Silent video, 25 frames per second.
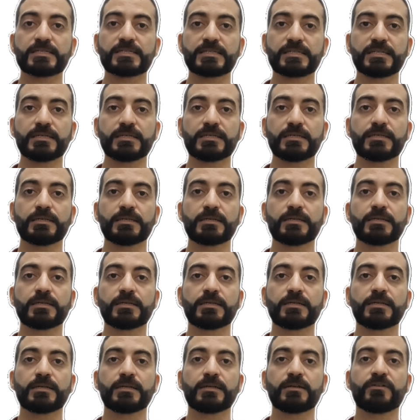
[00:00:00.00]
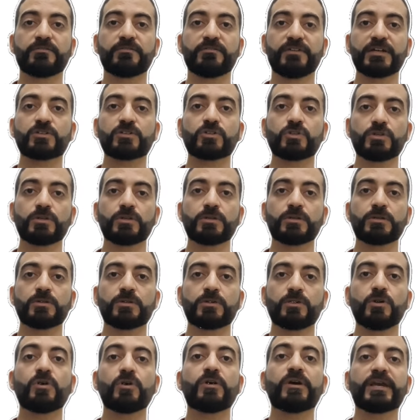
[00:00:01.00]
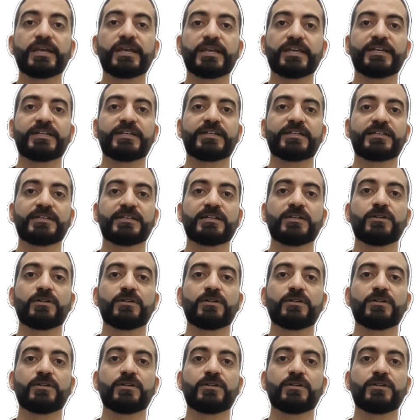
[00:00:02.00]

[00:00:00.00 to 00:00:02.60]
answer vector OA.